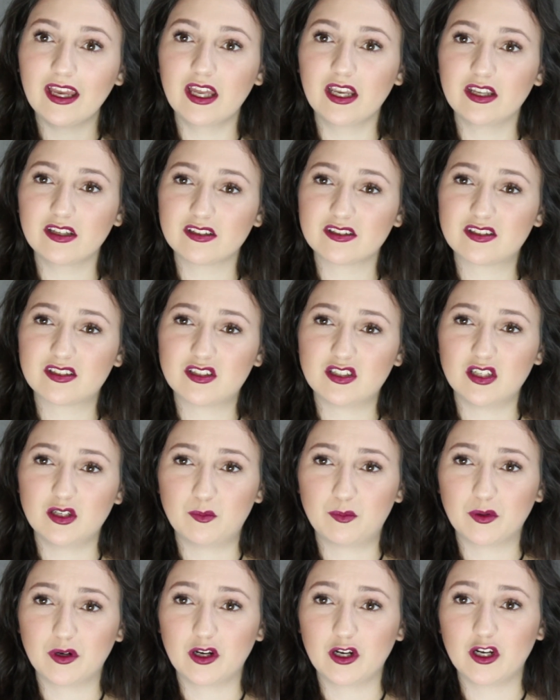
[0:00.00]
It is
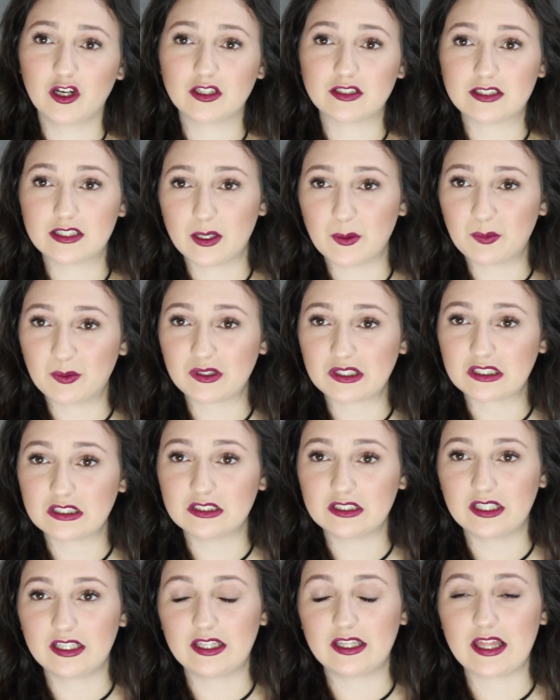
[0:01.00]
cheaper
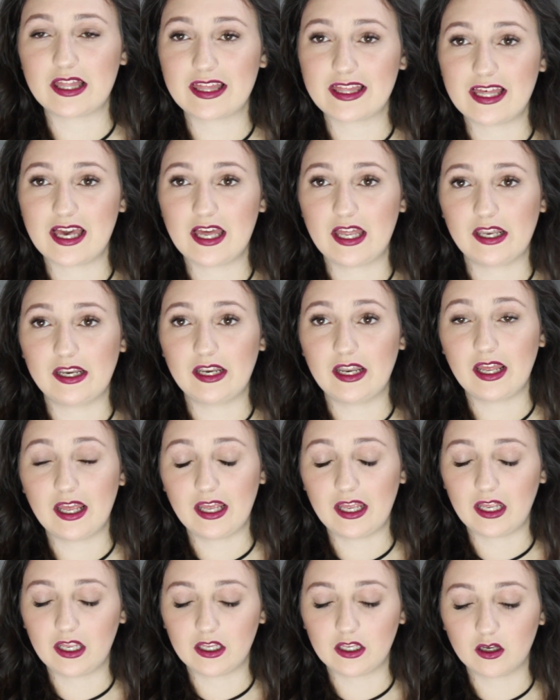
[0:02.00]
typically than
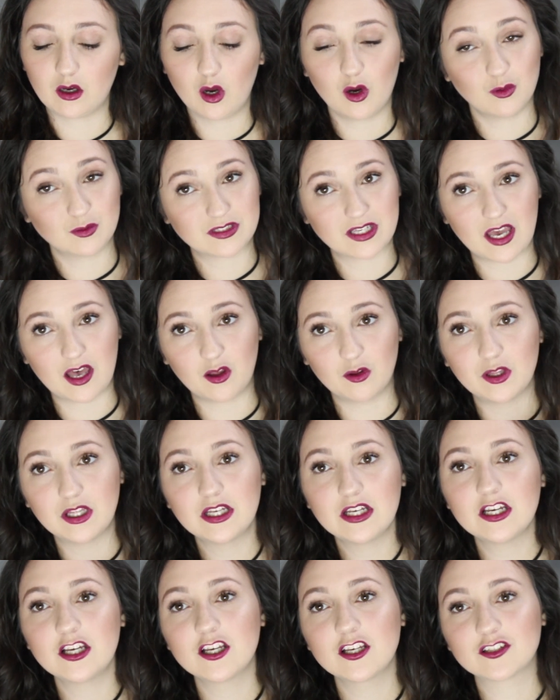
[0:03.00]
a hotel.
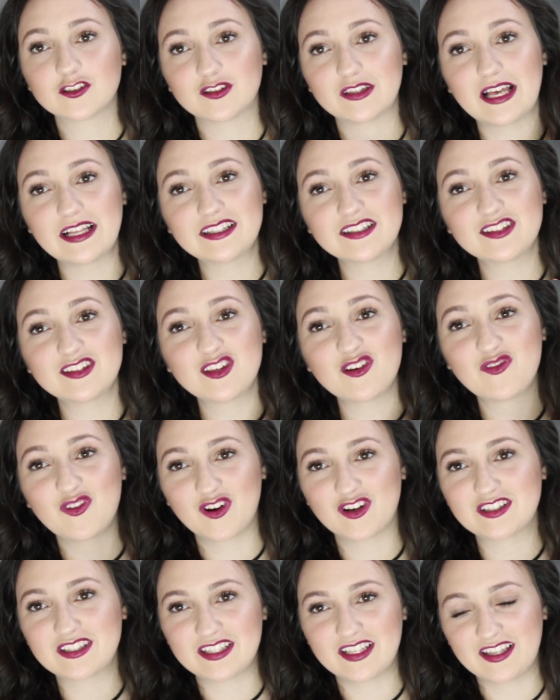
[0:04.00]
So that's the
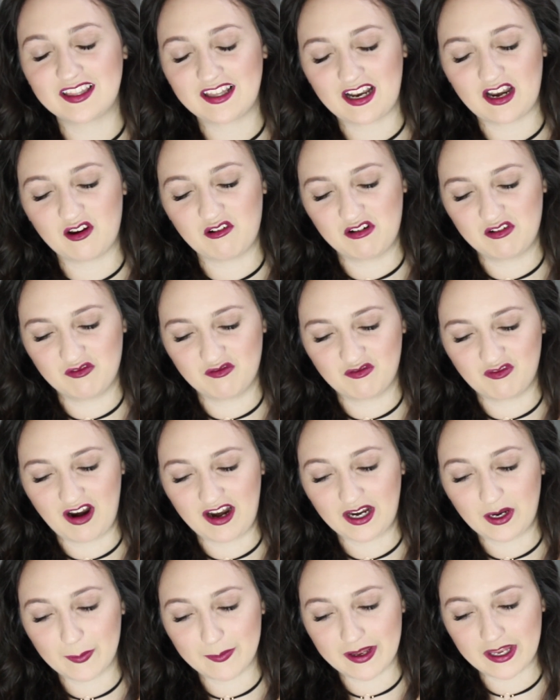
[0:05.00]
first thing that I would
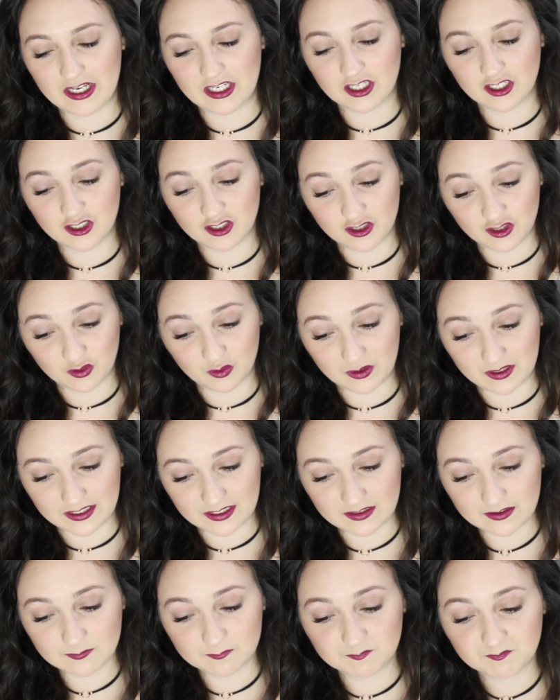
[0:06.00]
recommend
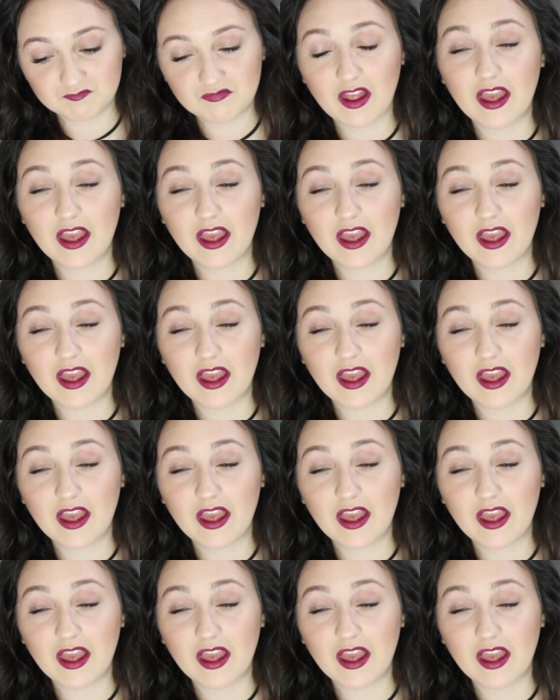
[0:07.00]
doing.